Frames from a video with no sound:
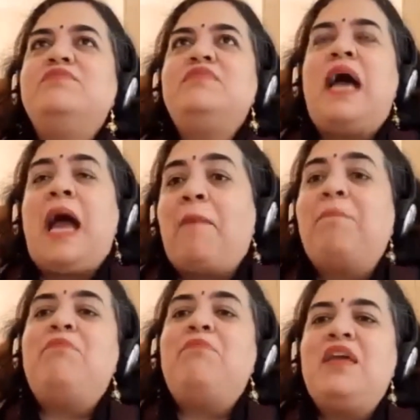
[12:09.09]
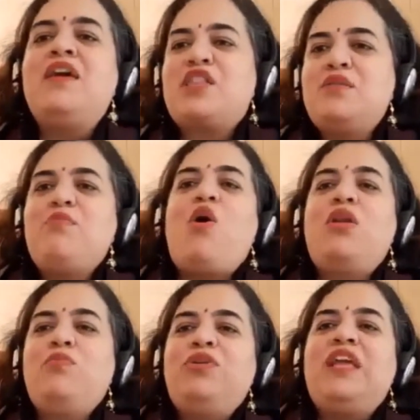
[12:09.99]
happy being a small
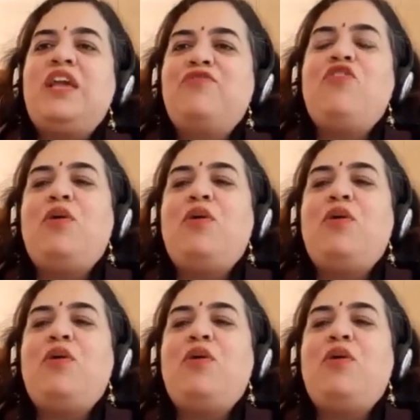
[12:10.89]
boutique firm,